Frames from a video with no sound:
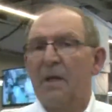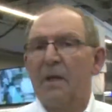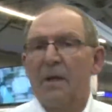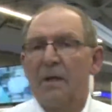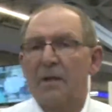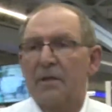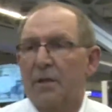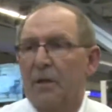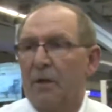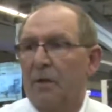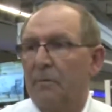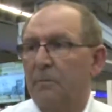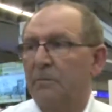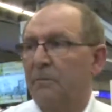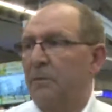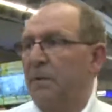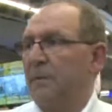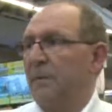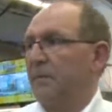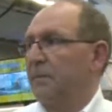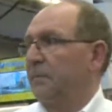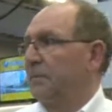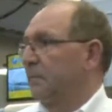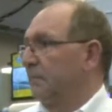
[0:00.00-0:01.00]
So,
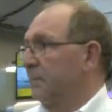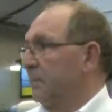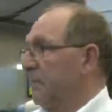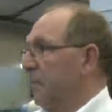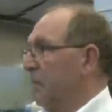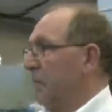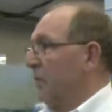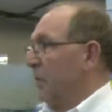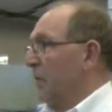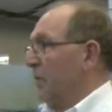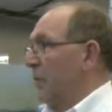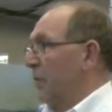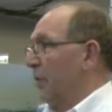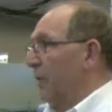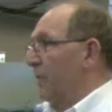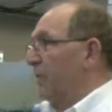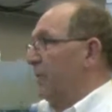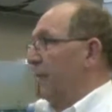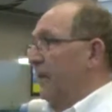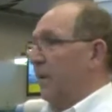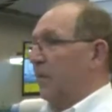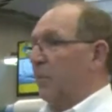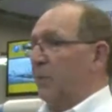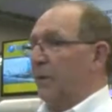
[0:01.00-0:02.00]
don't know if
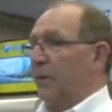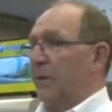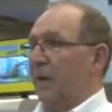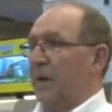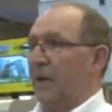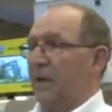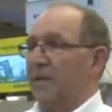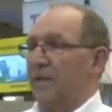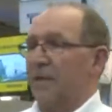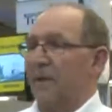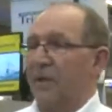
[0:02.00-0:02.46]
anybody has